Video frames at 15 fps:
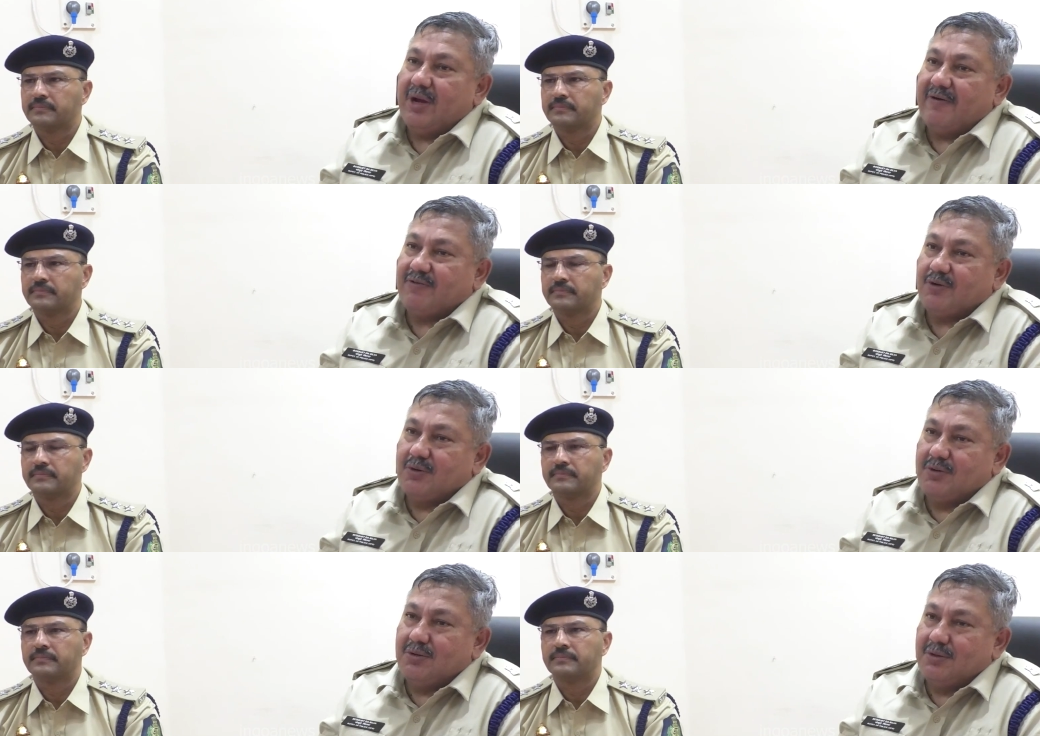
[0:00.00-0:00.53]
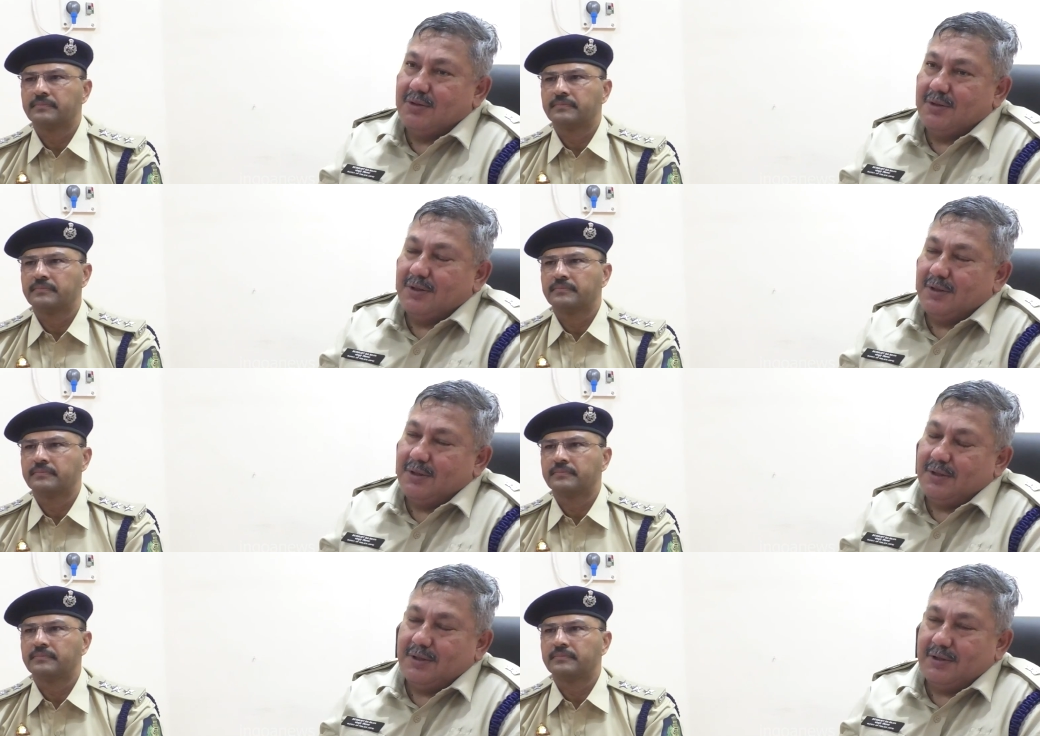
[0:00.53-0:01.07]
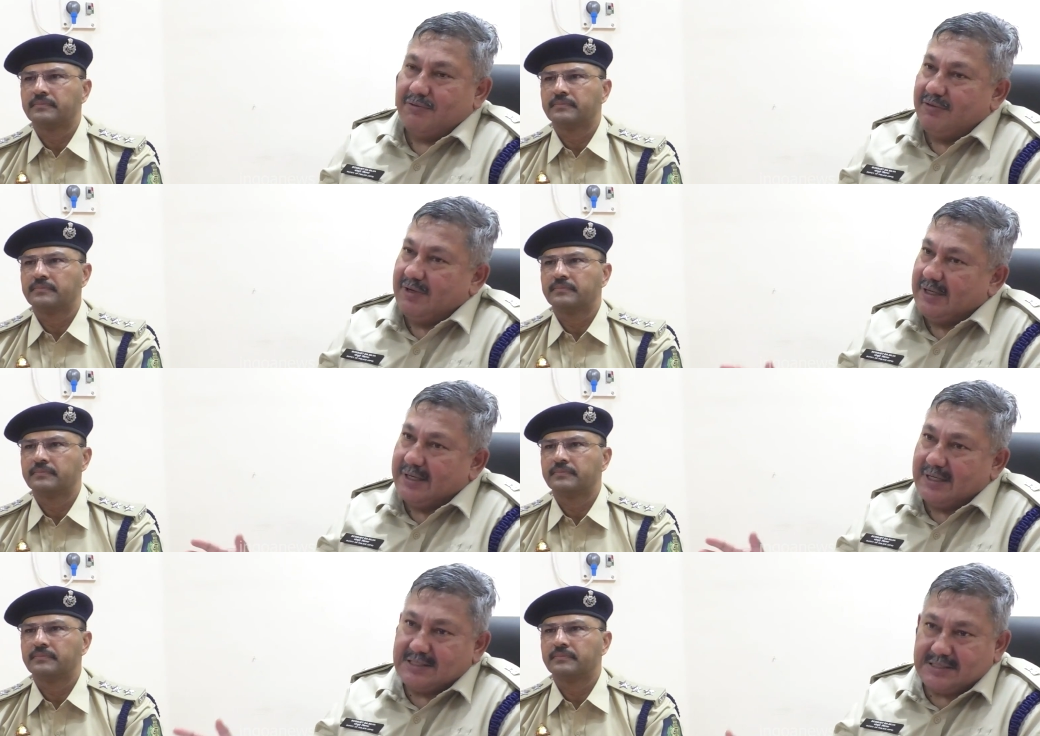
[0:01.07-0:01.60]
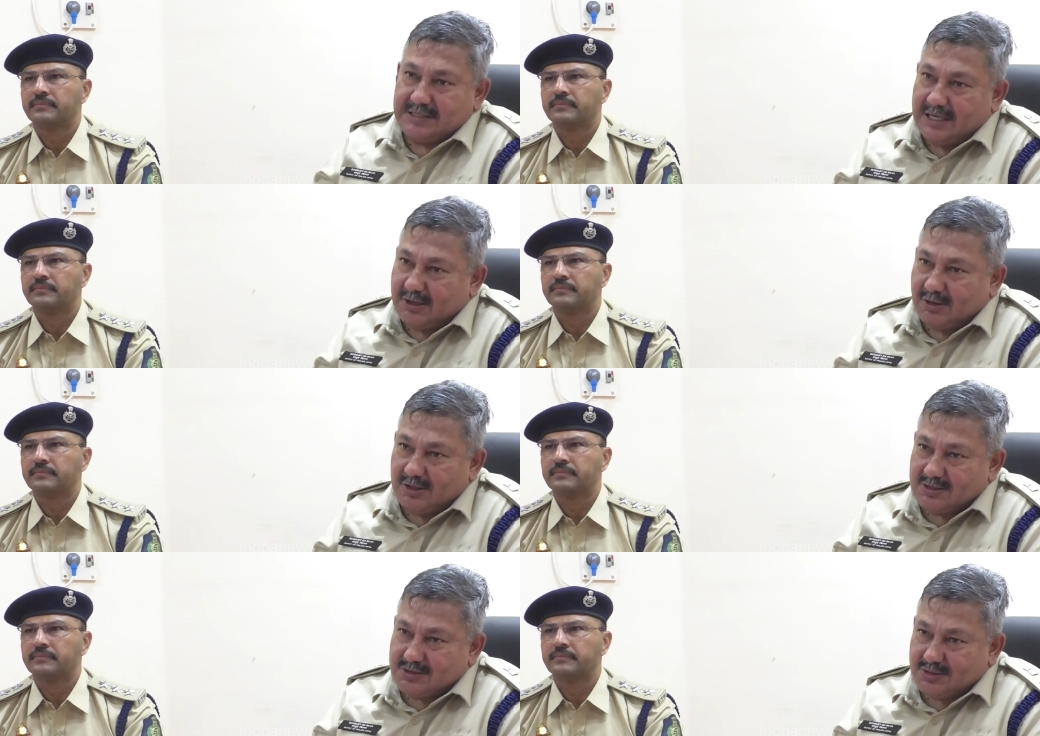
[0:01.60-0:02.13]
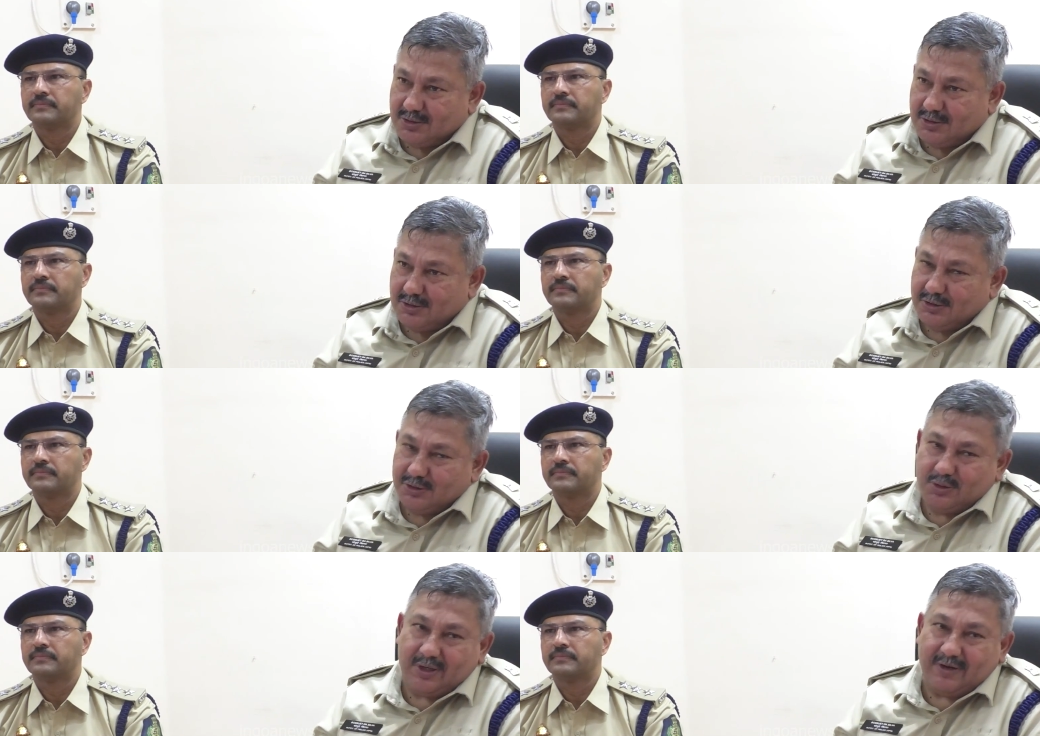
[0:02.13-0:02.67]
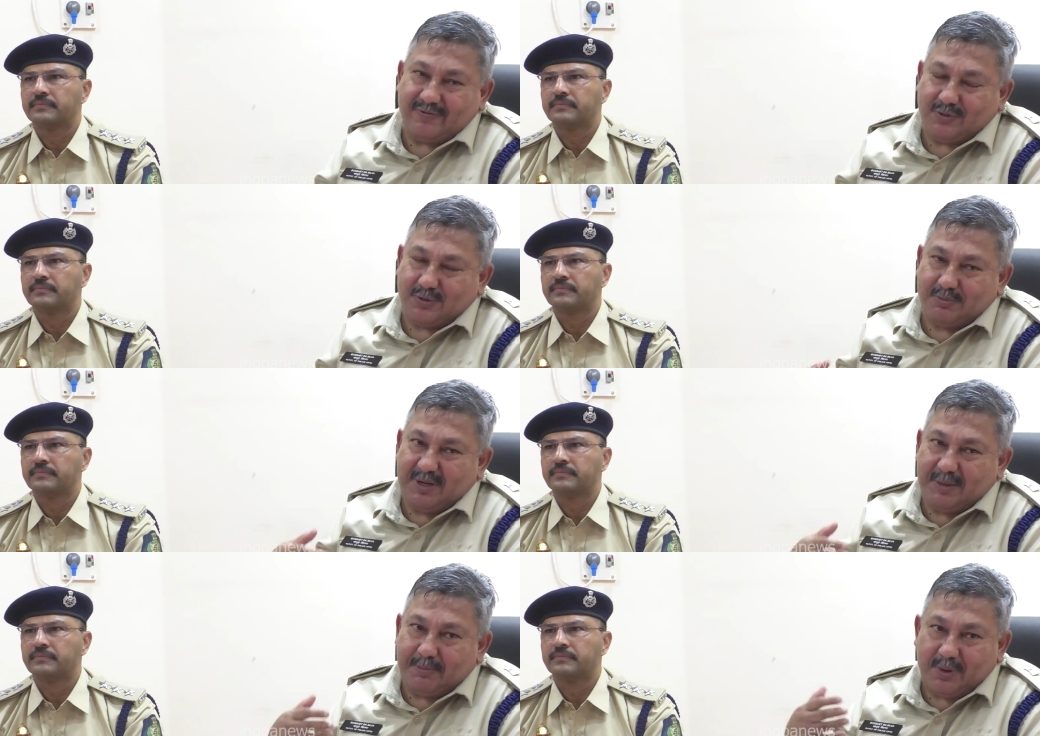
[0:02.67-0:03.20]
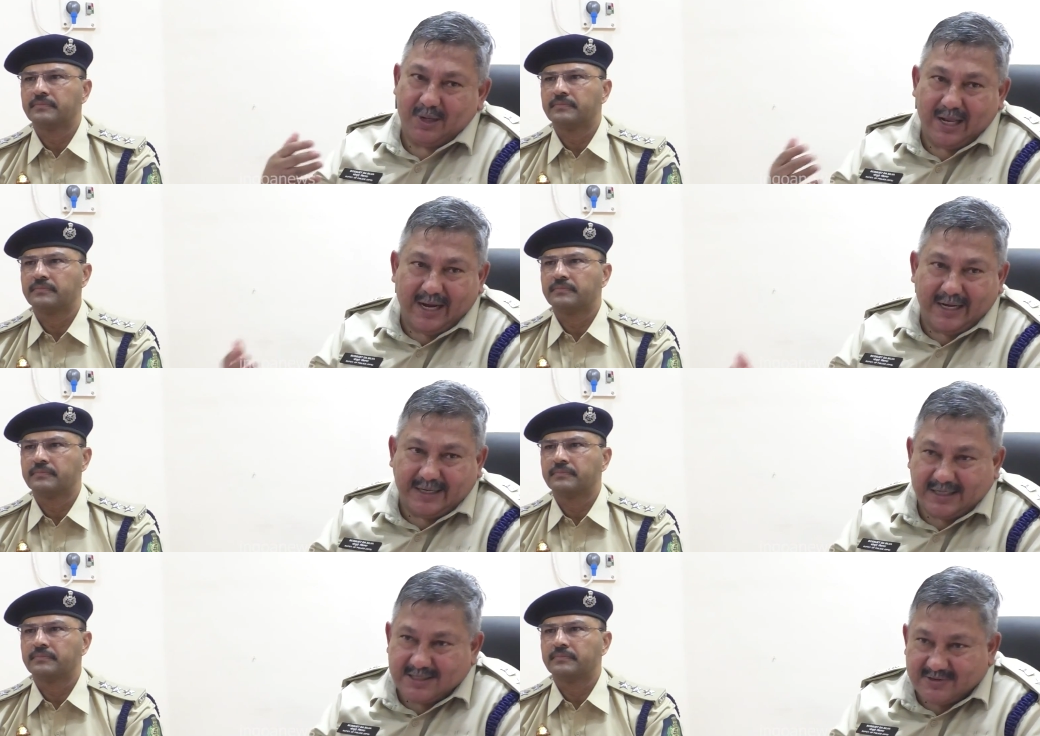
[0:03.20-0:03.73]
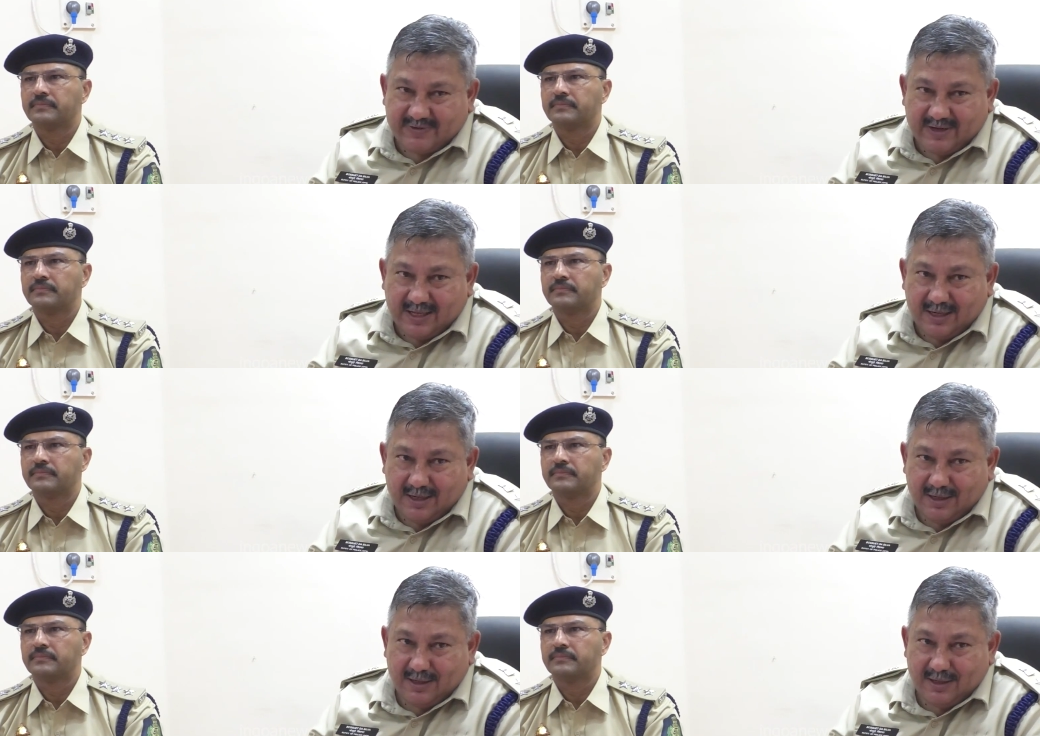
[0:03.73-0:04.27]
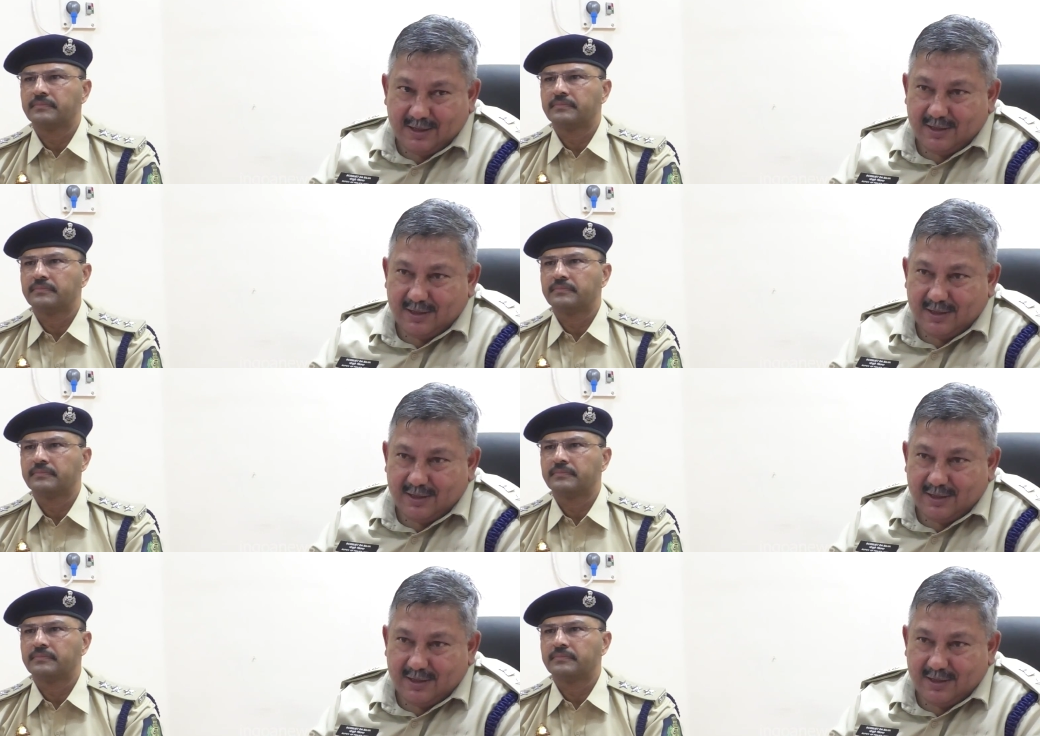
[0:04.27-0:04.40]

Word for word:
Speaker 1: have to wield the stick also, you have to be polite as well.